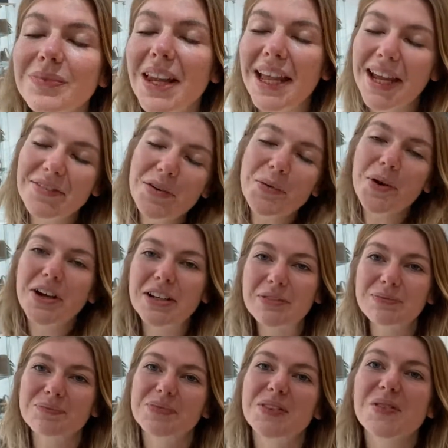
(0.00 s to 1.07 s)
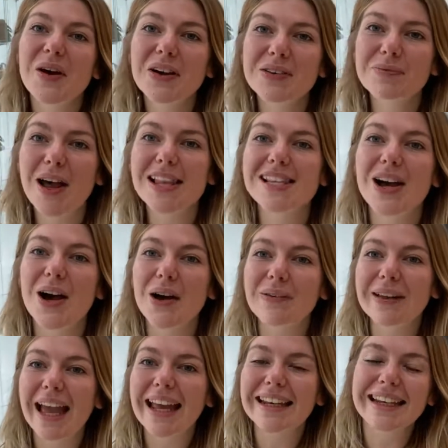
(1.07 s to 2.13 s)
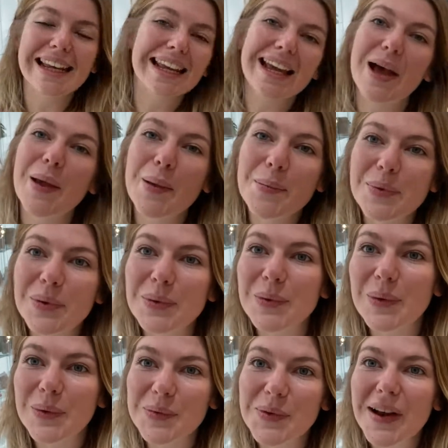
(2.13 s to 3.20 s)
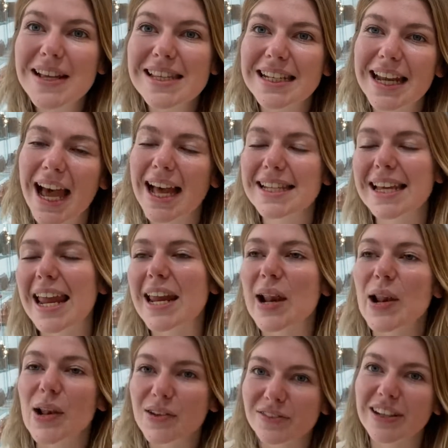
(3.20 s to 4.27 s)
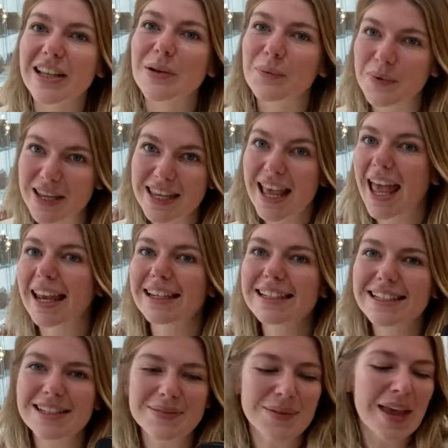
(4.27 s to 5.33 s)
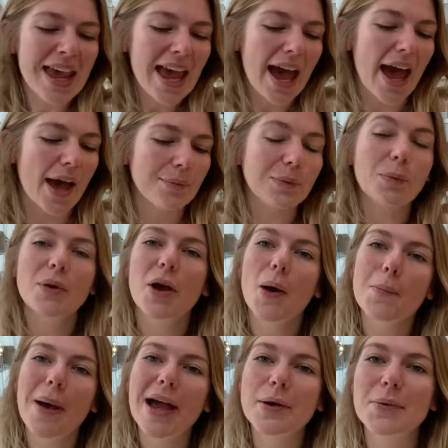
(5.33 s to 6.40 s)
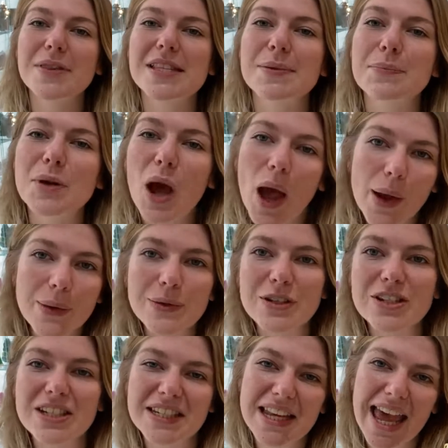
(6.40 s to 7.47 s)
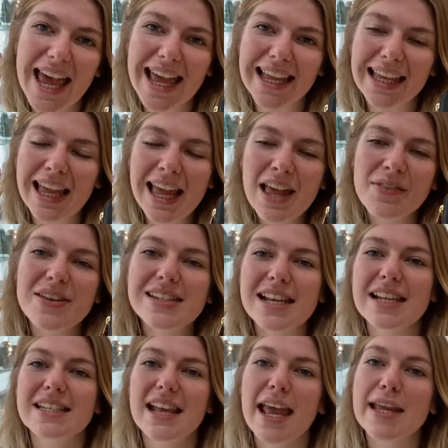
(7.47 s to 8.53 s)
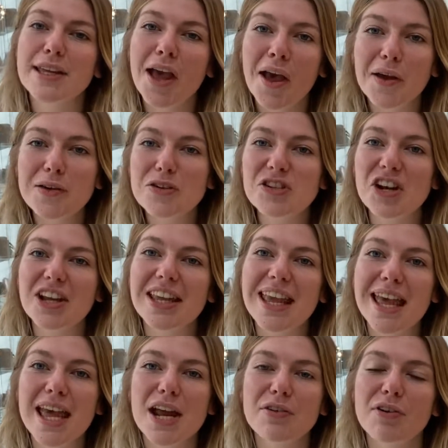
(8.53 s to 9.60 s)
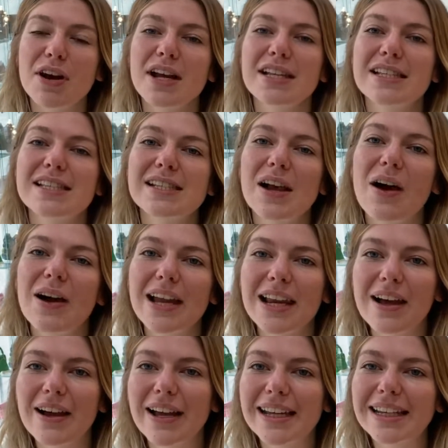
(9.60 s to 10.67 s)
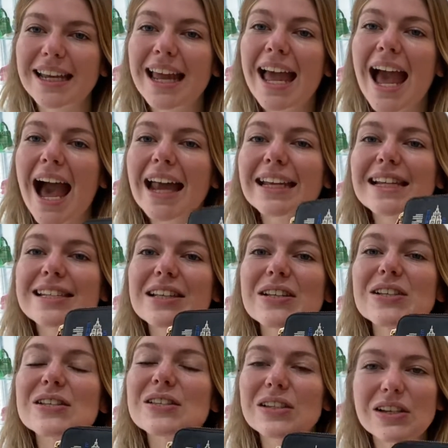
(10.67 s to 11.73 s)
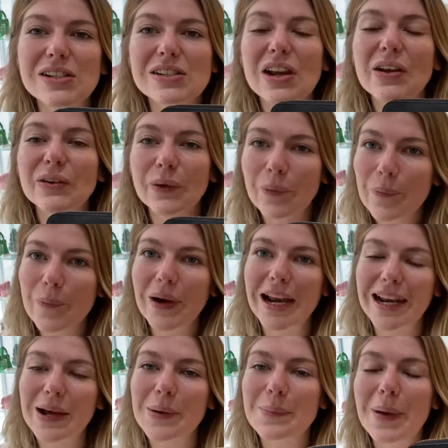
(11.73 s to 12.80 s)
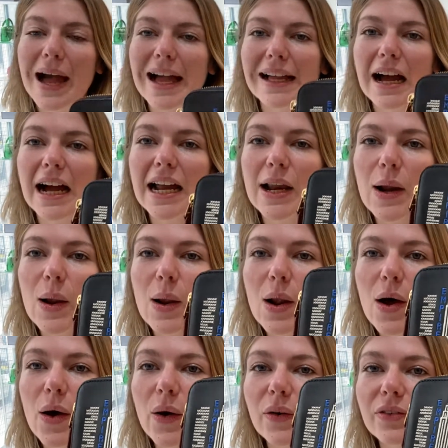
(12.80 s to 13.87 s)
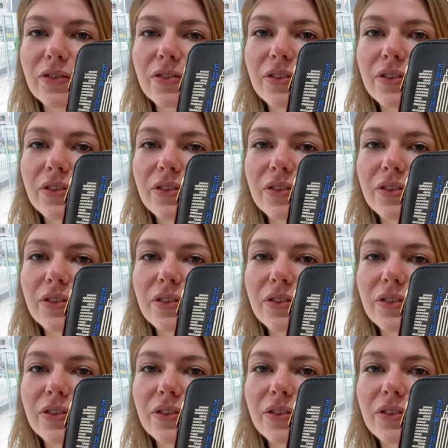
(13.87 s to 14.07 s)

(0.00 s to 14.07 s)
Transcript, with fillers: Hey everyone, welcome back to Arm Candy. I hope you're all alright and had a lovely weekend. We are back with some Coach today. This is a Coach Kira Skyline and it's such a cool little bag. I love